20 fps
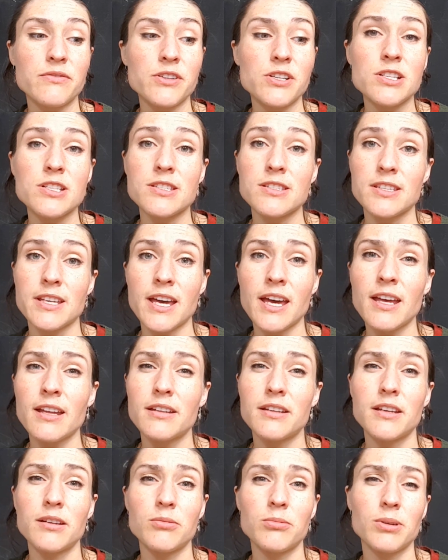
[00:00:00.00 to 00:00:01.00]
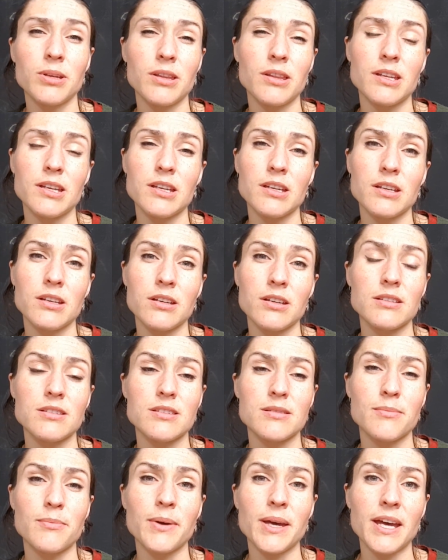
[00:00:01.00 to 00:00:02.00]
very sad that we think
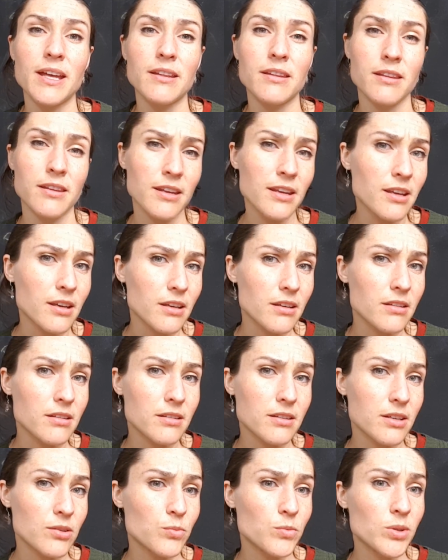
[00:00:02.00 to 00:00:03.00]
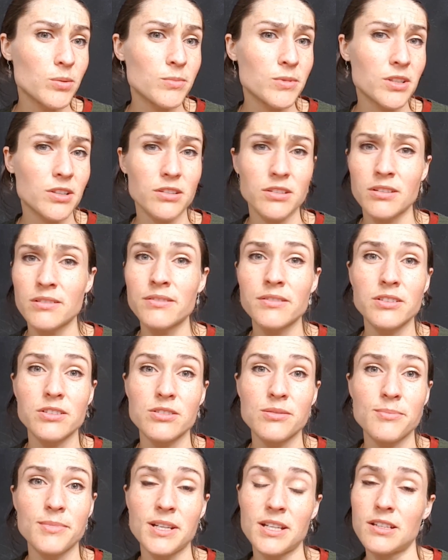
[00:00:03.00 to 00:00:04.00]
it's a bad thing that women are different
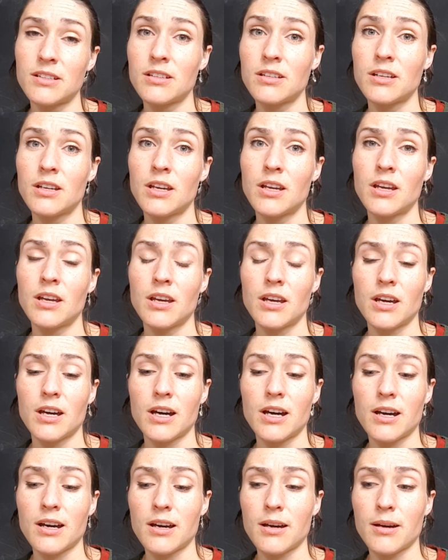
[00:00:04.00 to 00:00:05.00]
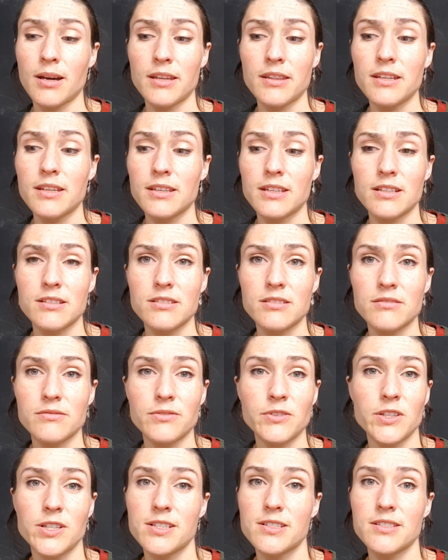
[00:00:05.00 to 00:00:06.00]
to men. I think that's
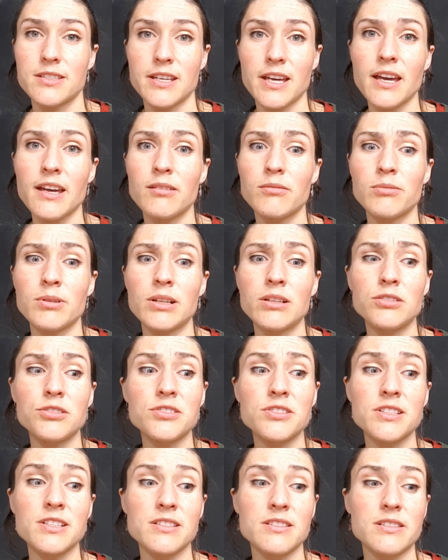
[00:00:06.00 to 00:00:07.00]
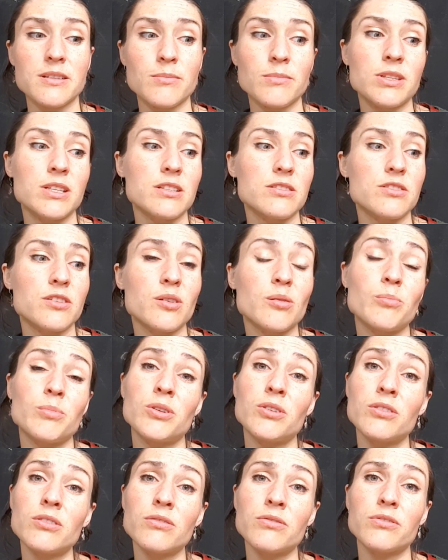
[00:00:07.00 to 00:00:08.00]
very sad. We're losing something so
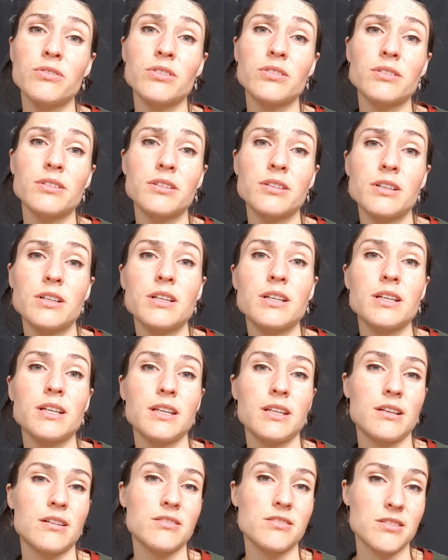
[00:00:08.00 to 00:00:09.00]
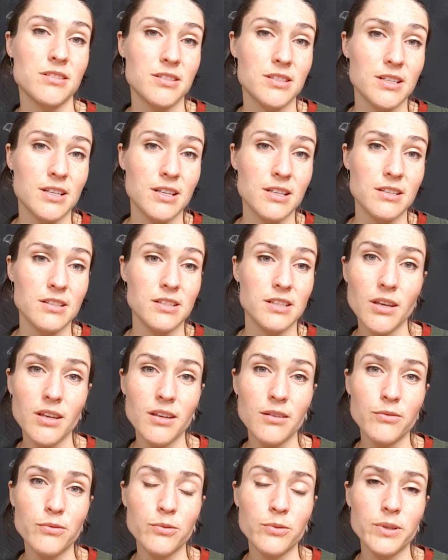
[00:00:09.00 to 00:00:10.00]
beautiful in our society
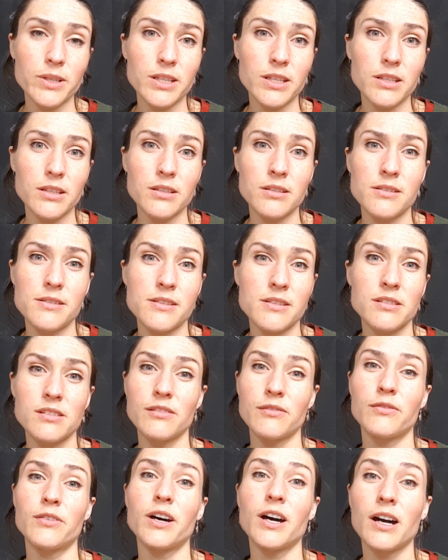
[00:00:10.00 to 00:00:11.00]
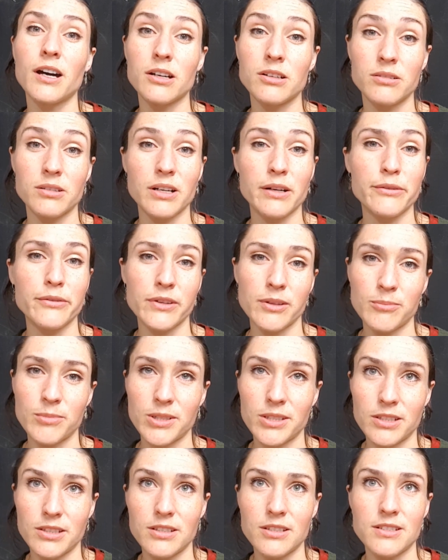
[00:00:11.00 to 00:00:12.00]
if we disavow our
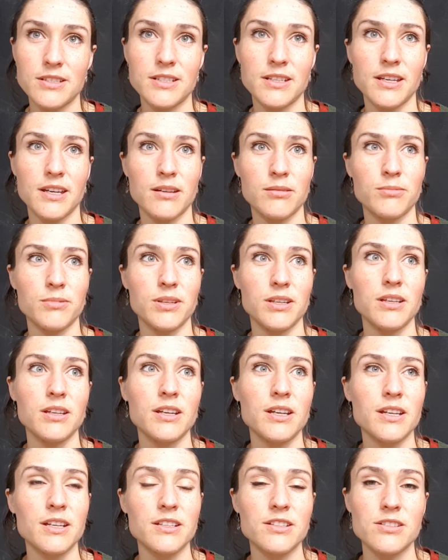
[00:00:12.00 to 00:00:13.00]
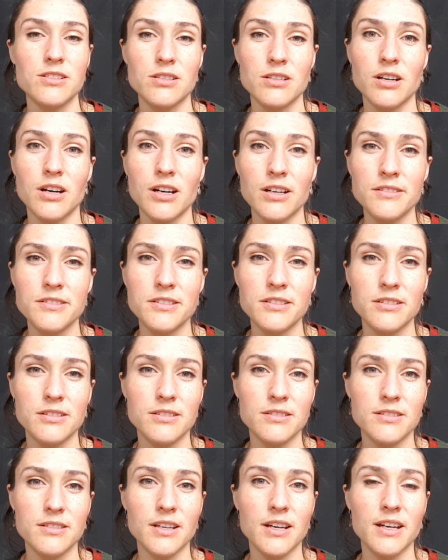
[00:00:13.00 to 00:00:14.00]
femininity and we just cast it
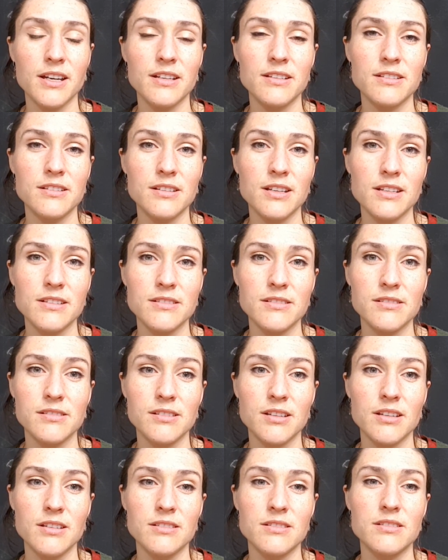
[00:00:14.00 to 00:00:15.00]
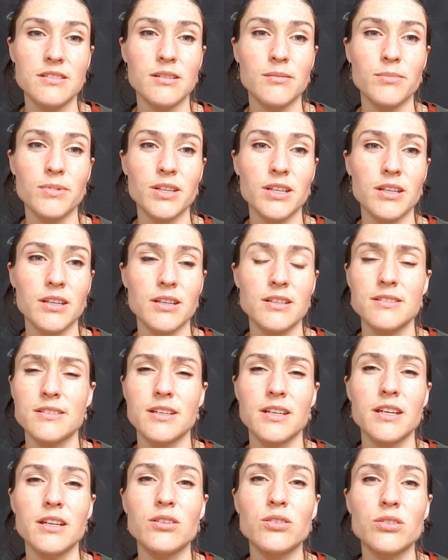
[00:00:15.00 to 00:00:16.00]
aside as something, as a
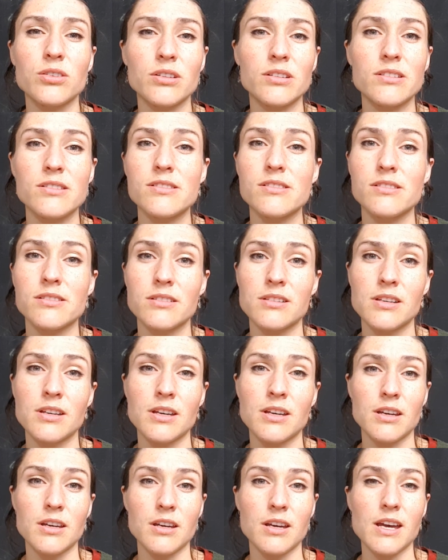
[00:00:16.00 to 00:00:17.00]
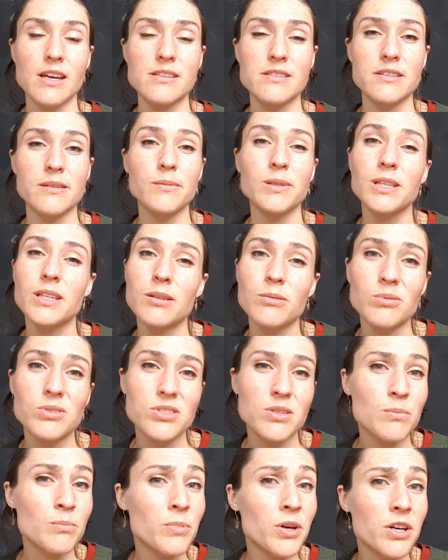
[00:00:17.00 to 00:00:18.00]
hindrance, as something that
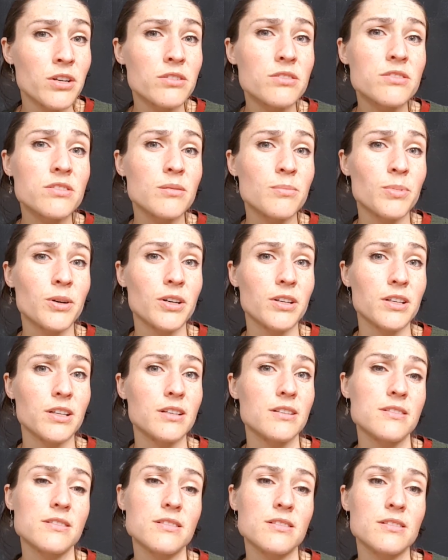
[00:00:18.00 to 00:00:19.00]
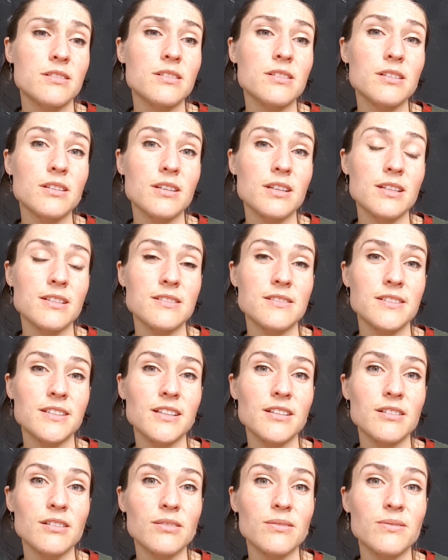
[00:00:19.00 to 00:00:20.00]
was imposed upon us,
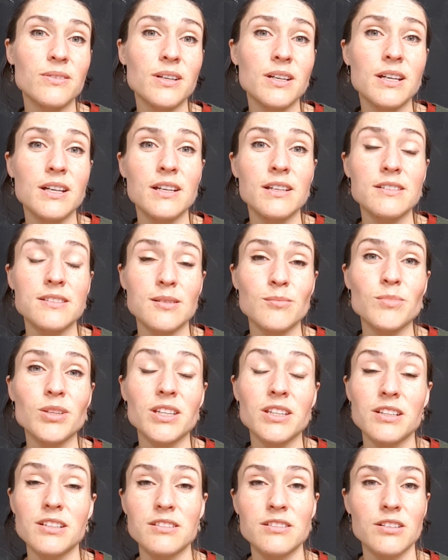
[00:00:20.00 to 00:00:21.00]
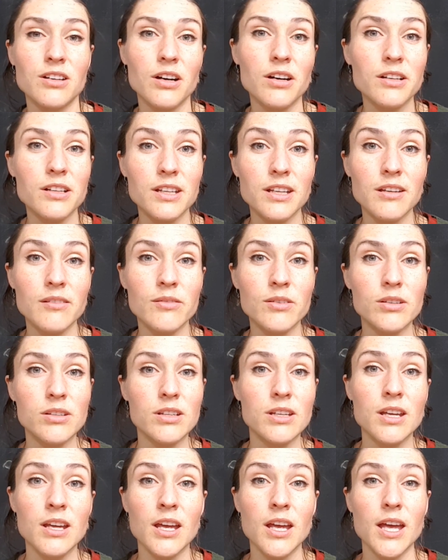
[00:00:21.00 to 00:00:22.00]
instead of something that's
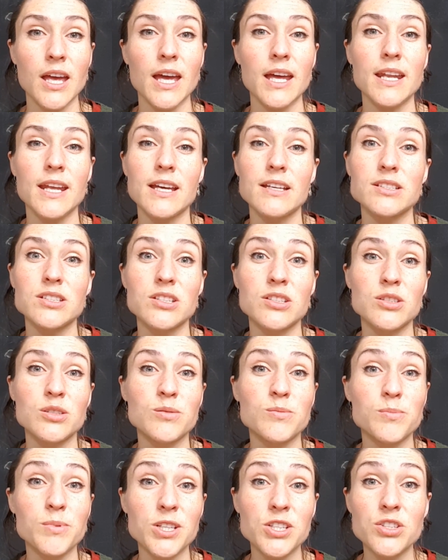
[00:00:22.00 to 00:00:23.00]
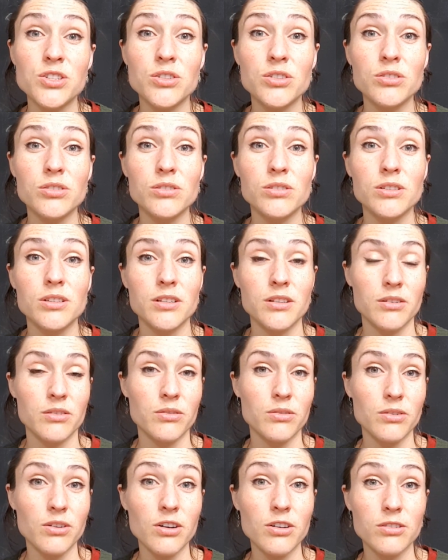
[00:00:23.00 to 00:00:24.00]
God-given and has a special
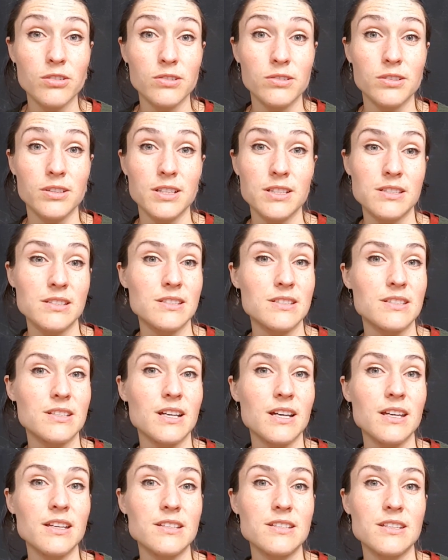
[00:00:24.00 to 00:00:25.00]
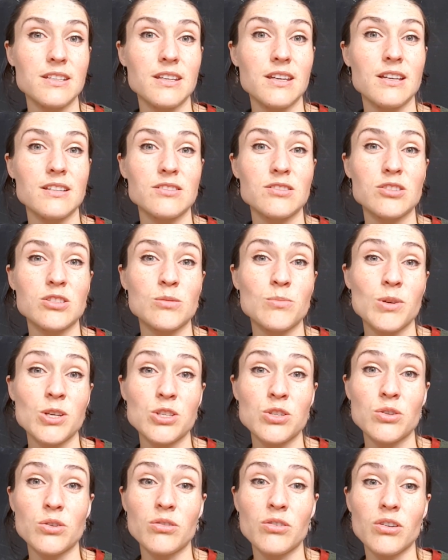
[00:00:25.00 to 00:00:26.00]
role in society, has a
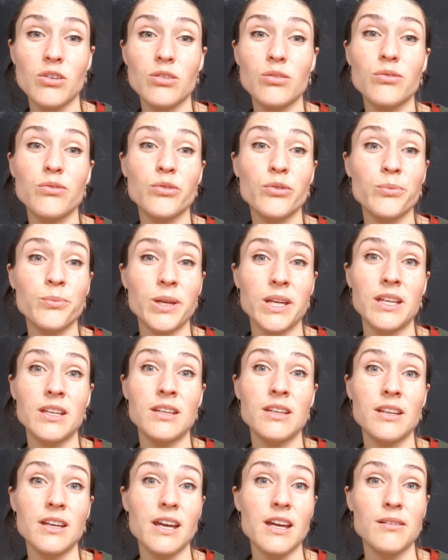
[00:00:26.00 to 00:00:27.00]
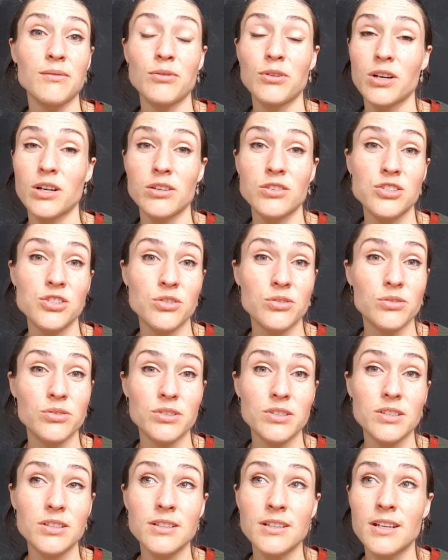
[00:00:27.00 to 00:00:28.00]
special role for men and for our
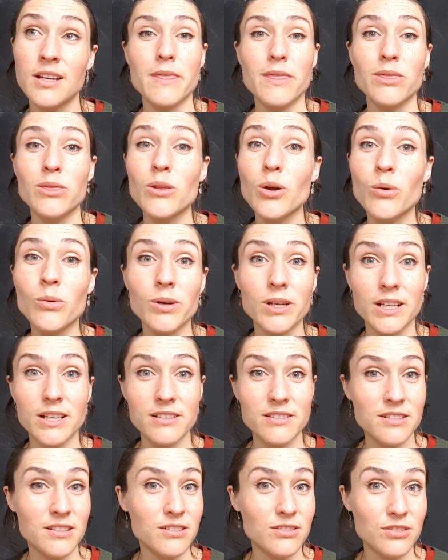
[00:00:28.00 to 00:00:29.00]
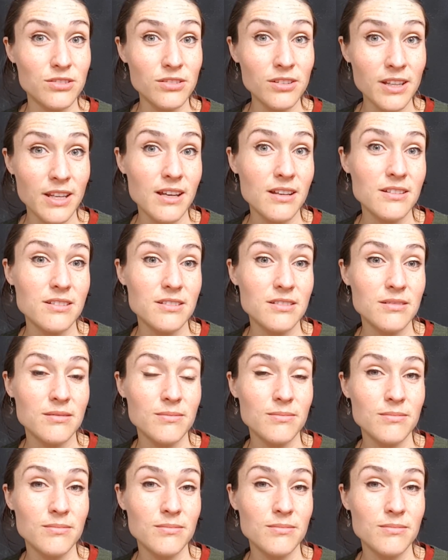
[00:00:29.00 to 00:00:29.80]
children. No one else can do that.